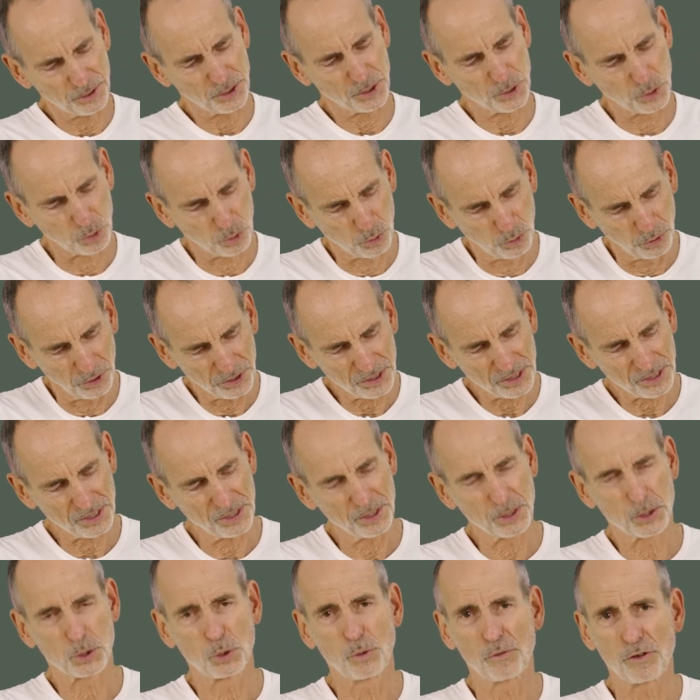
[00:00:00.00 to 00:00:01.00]

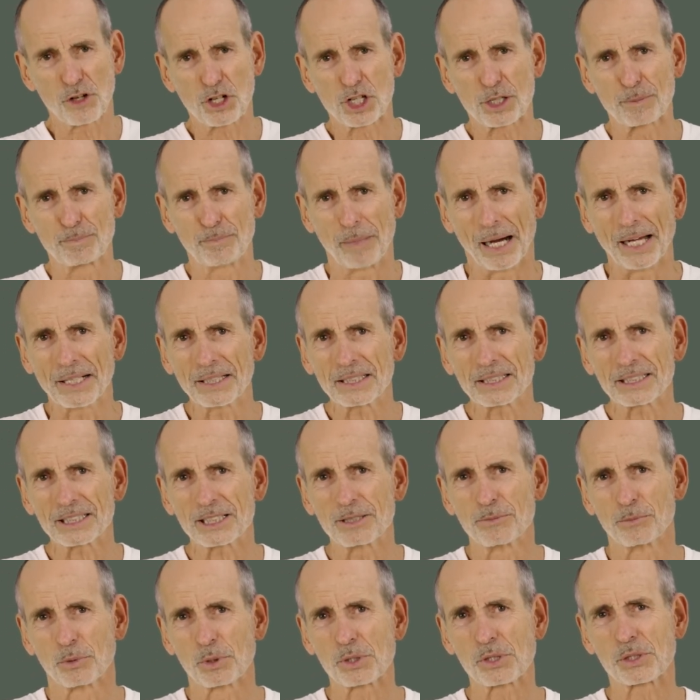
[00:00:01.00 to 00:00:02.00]
normalize those shortened and
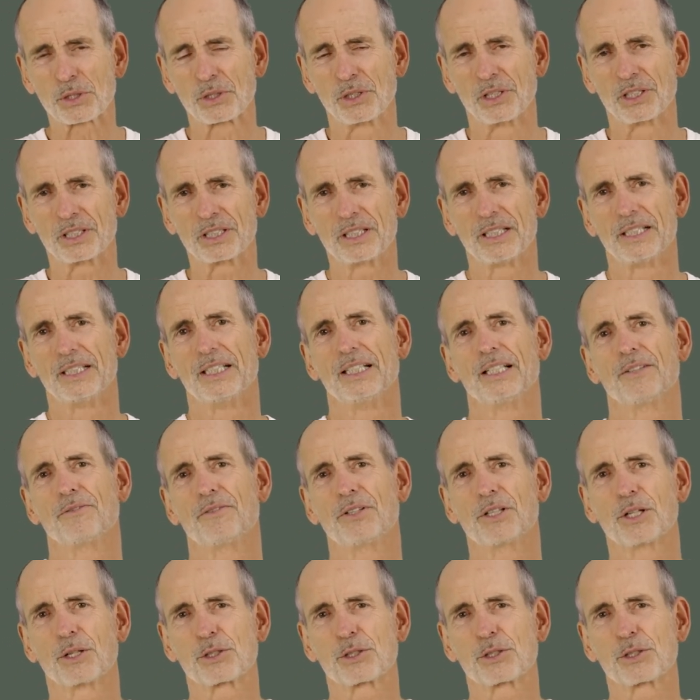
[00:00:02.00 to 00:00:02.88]
tense muscles again.